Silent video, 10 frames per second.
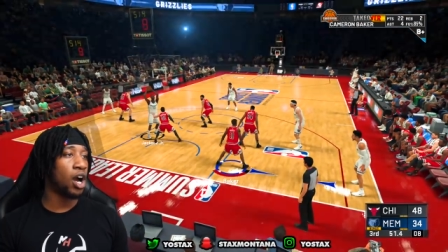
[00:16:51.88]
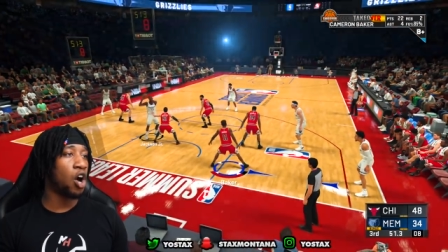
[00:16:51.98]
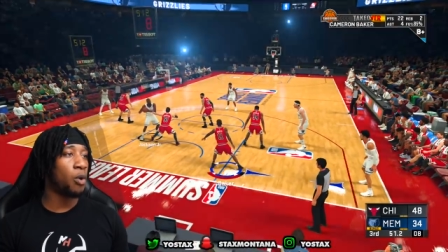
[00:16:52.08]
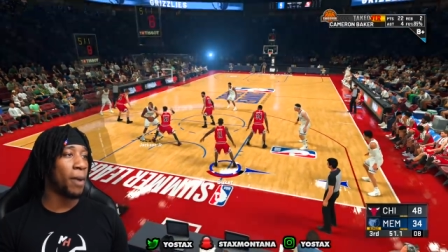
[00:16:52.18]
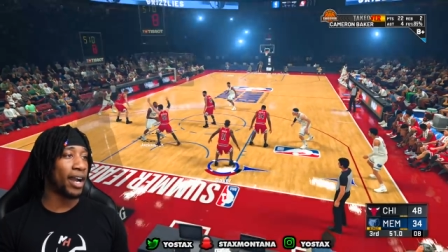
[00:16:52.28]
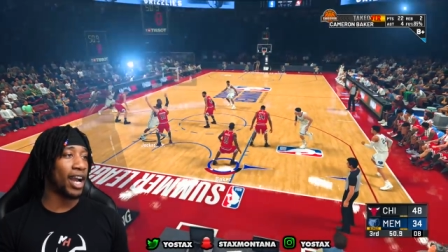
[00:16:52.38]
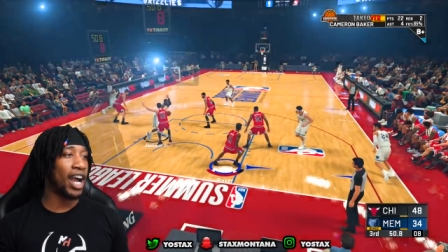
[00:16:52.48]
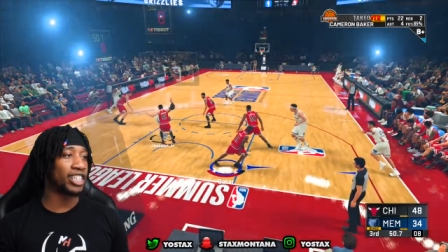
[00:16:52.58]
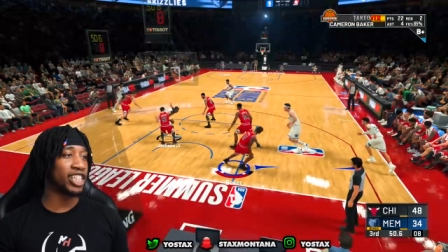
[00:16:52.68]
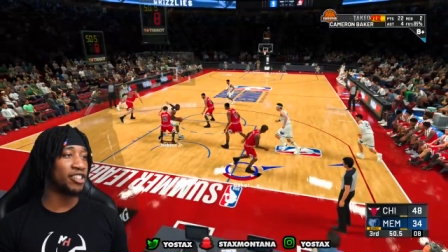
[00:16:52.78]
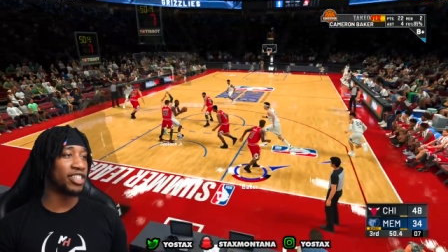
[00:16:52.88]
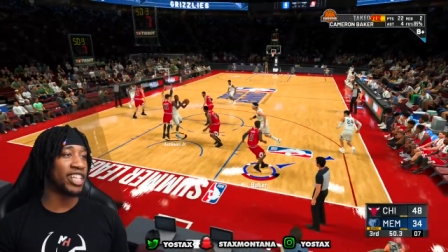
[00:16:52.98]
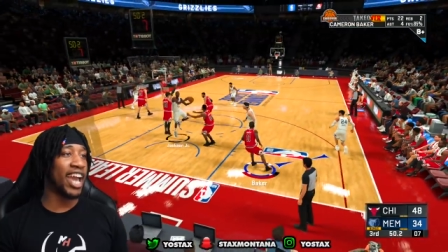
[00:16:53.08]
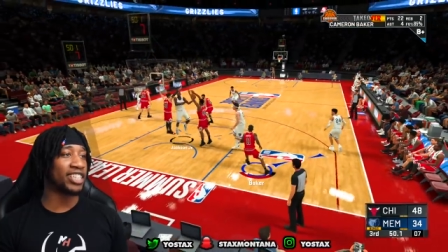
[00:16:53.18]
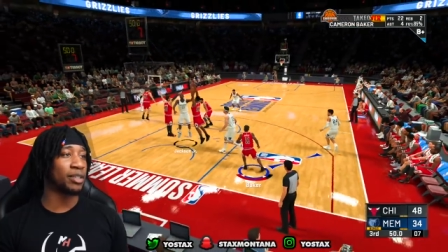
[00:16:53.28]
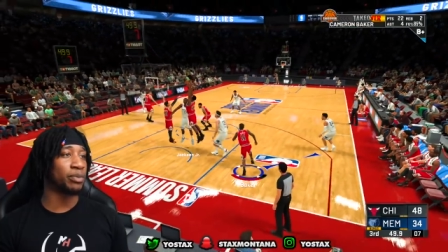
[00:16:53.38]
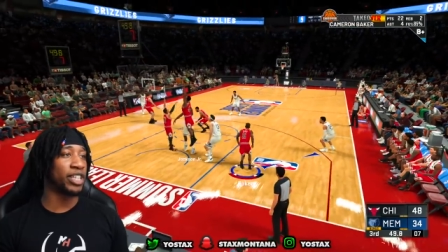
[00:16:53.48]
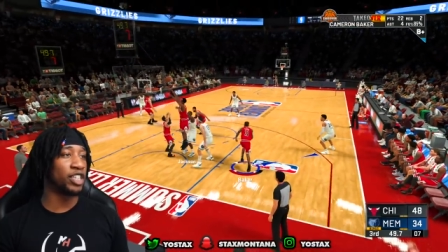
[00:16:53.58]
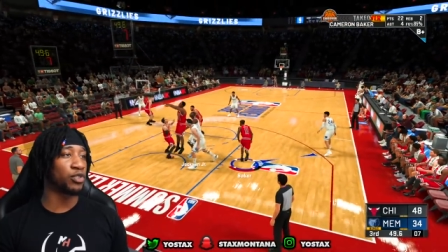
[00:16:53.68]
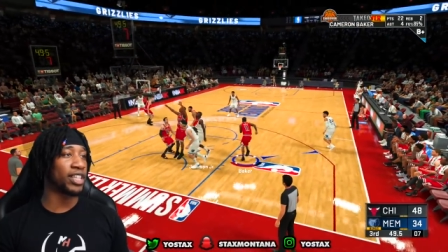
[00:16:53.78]
Oh my God, Jaren Jackson,
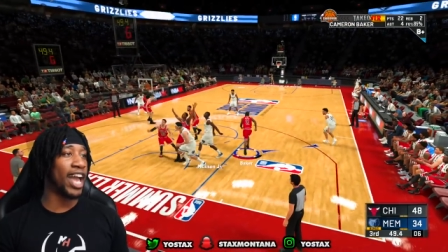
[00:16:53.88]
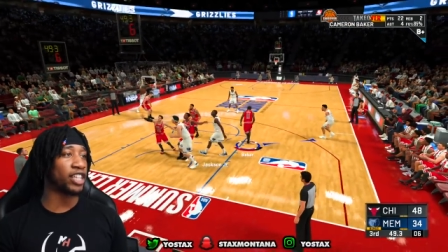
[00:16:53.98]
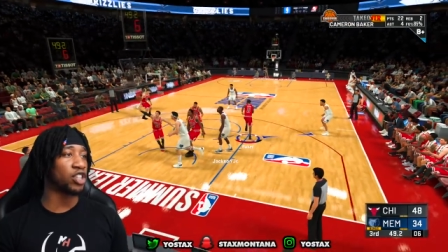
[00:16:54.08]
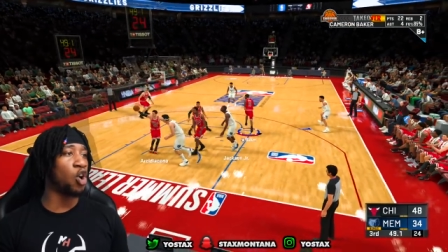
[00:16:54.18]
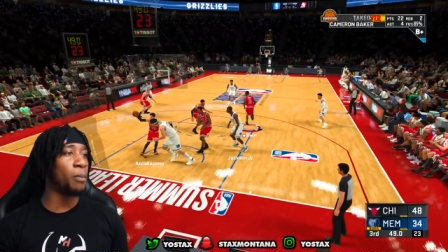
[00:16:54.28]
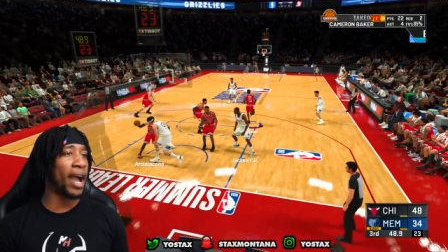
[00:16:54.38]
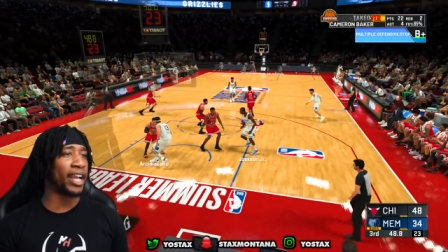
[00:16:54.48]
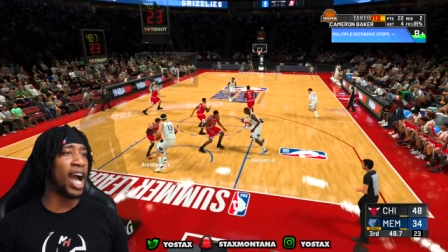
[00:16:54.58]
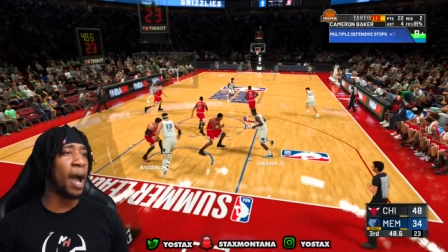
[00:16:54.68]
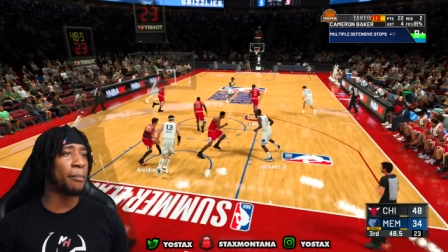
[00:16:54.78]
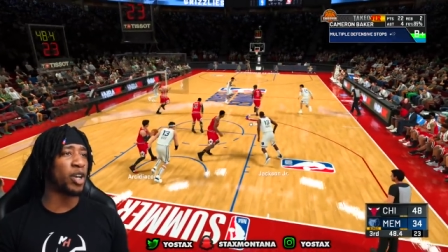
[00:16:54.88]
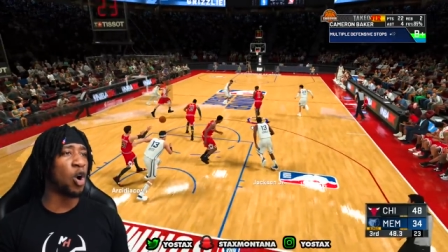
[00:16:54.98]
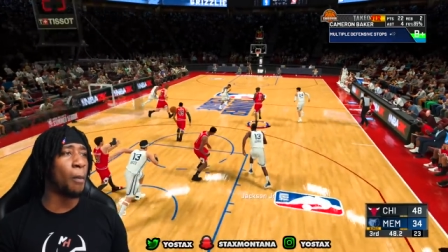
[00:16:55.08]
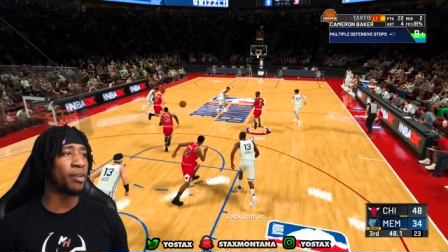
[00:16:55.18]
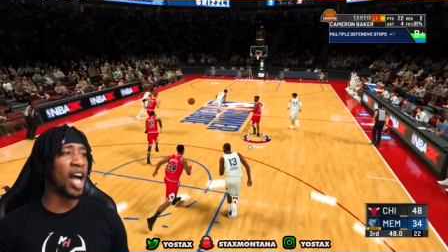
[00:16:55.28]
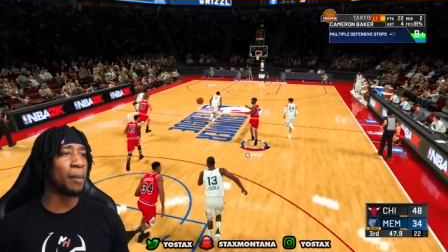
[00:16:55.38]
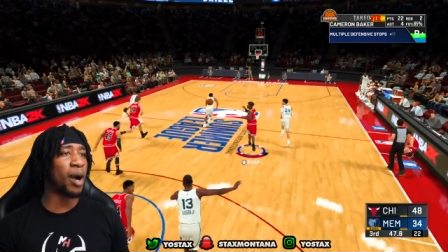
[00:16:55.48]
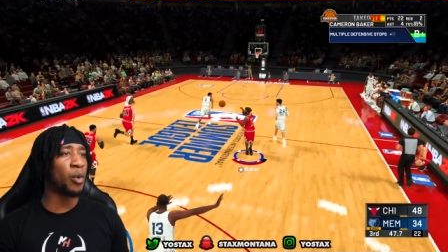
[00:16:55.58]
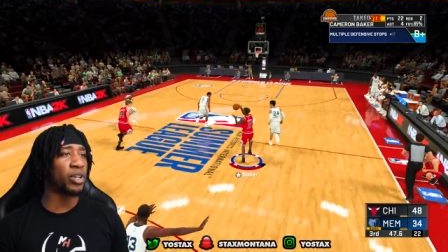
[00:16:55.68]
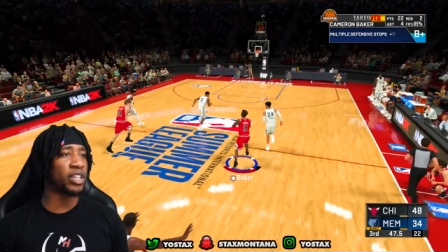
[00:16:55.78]
please relax. Oh my God, big old block
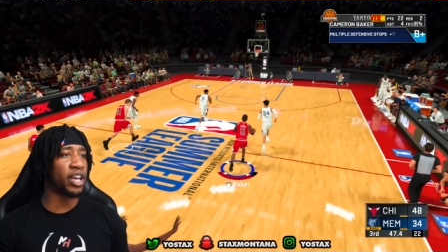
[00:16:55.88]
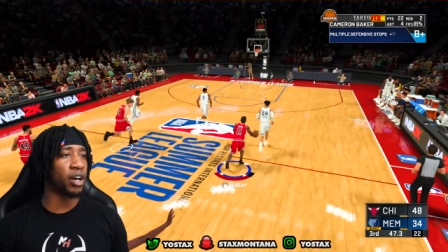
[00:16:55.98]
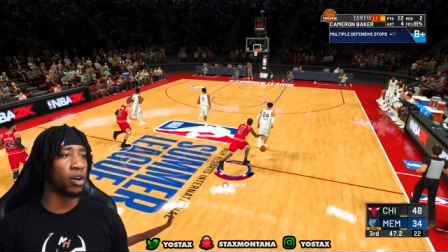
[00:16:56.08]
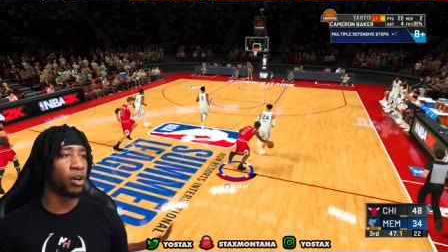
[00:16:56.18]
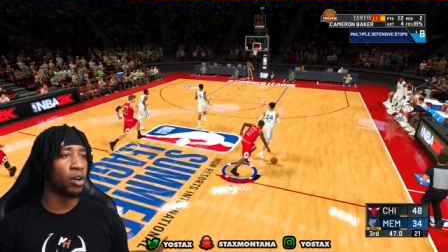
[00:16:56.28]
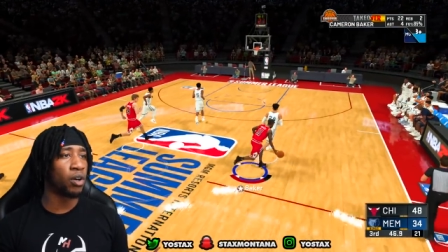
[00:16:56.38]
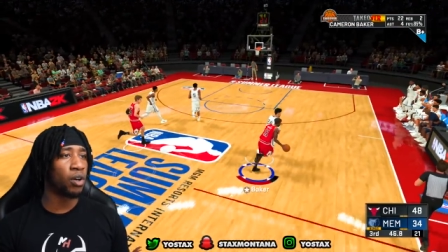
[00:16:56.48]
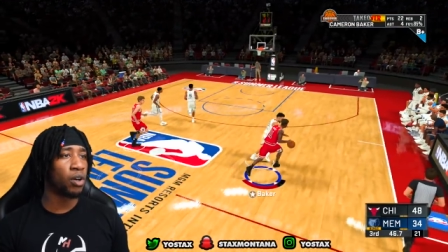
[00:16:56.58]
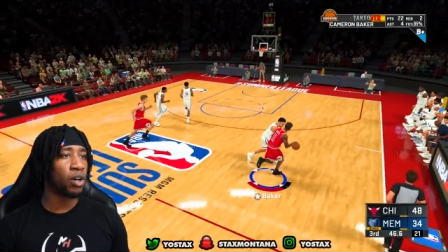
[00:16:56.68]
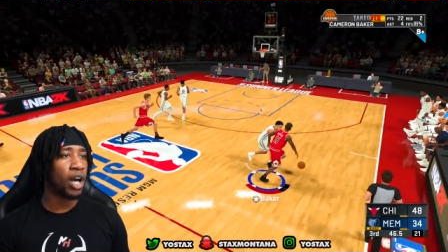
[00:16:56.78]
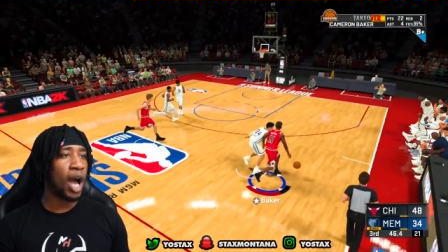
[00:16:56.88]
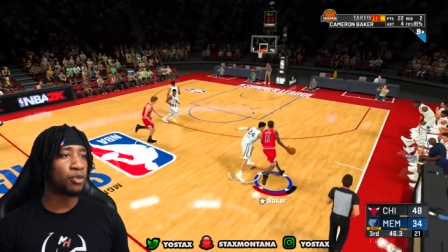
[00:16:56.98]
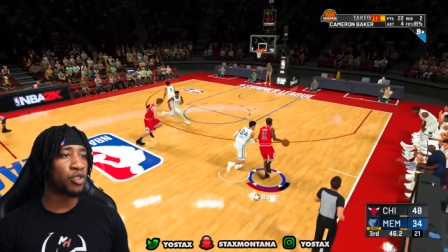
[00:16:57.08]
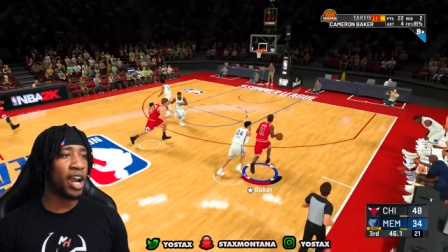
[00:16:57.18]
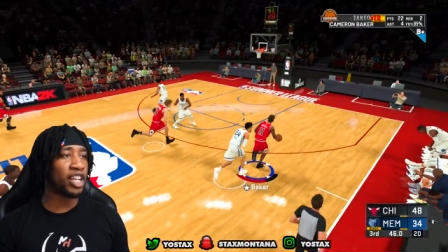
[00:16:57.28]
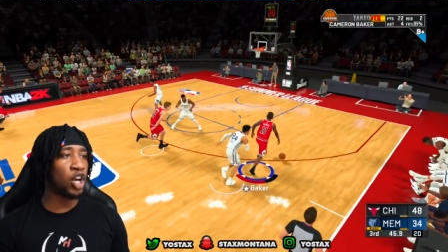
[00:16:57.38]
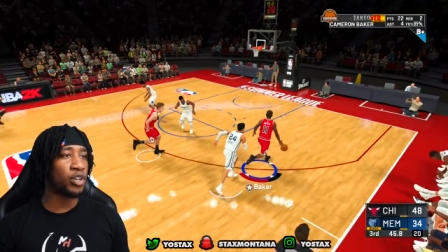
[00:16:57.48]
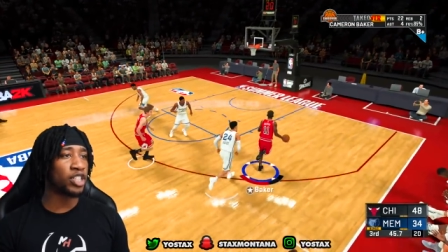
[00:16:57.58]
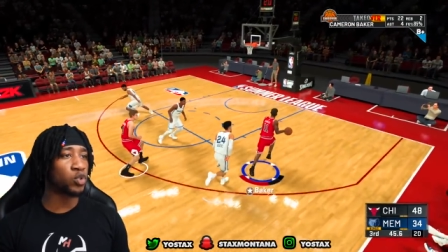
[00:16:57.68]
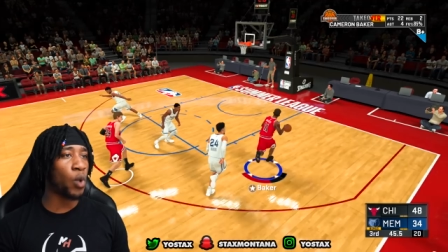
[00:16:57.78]
by Wendell. I'm trying to
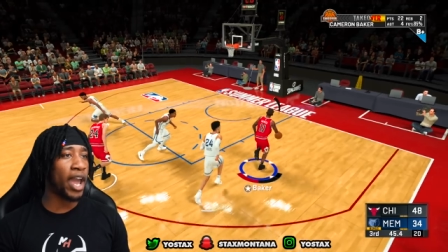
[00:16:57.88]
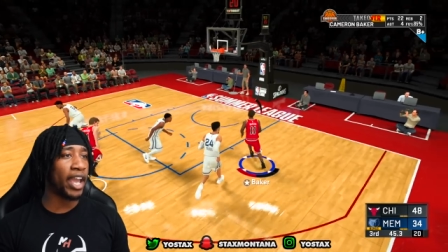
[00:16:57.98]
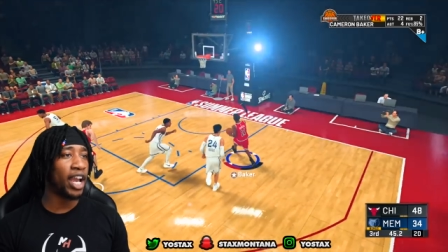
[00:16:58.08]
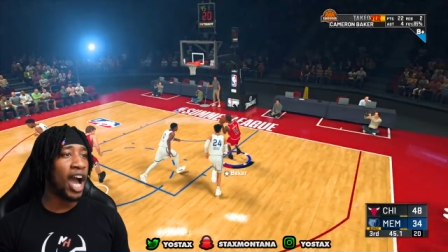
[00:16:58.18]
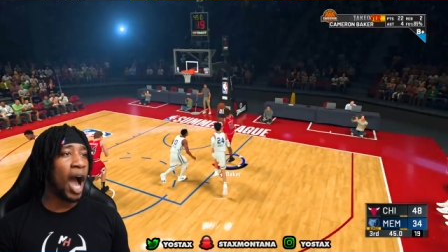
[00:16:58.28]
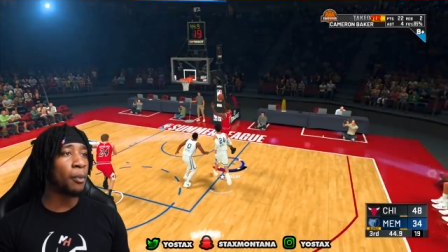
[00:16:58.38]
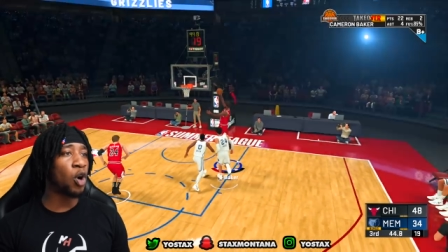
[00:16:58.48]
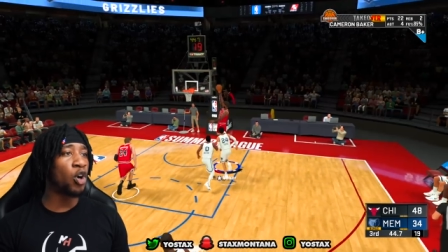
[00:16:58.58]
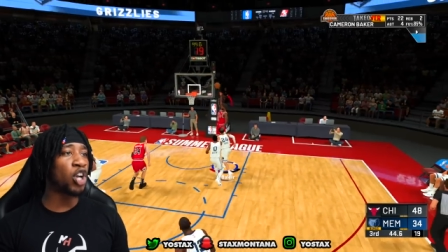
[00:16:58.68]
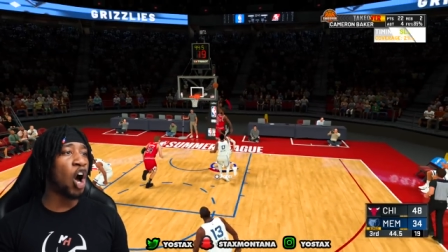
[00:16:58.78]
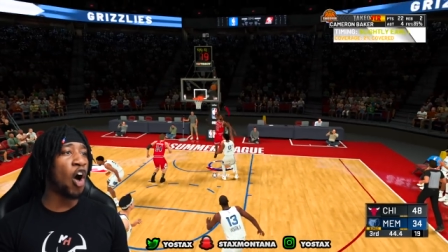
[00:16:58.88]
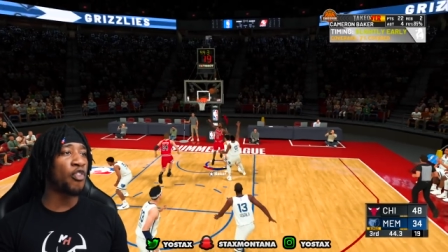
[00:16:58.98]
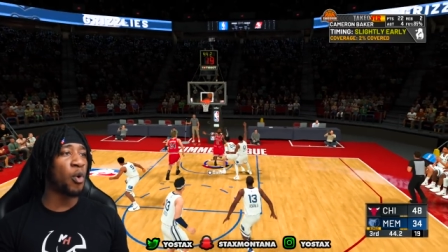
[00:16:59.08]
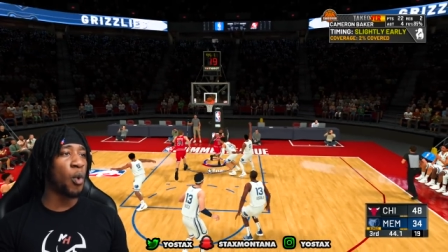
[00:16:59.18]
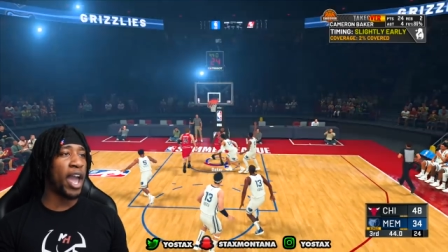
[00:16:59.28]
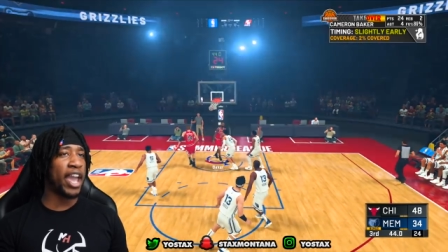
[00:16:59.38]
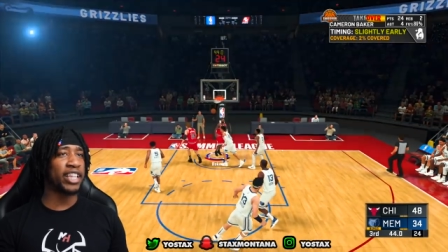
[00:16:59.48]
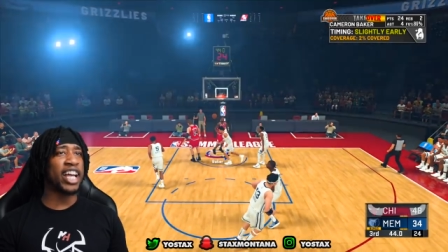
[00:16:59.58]
go this way. I'm going all the way.